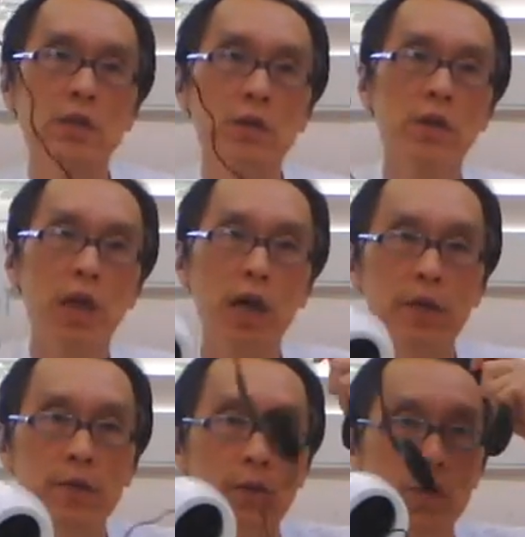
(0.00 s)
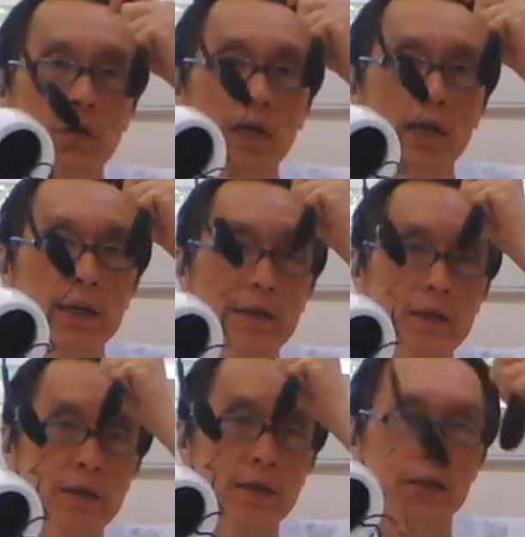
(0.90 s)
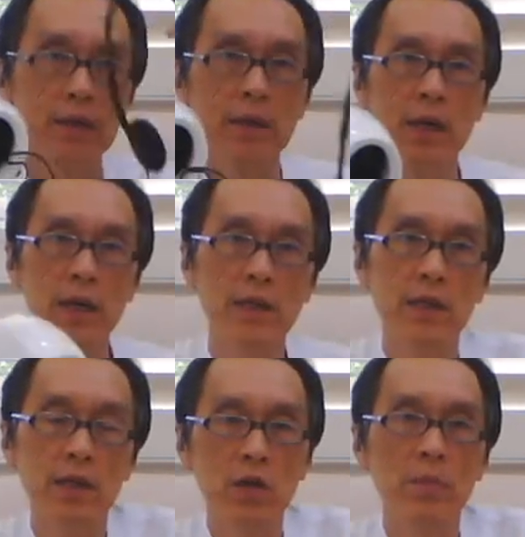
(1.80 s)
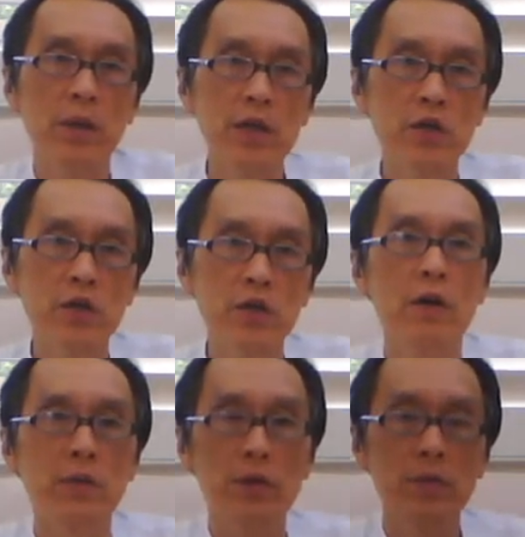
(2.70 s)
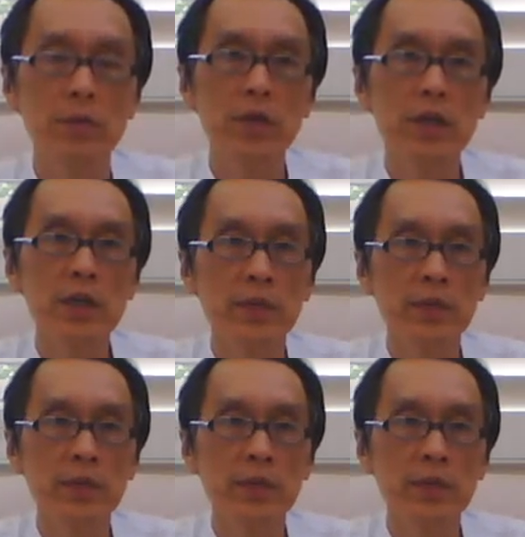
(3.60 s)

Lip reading: with a headphone there and your measure of your breathing,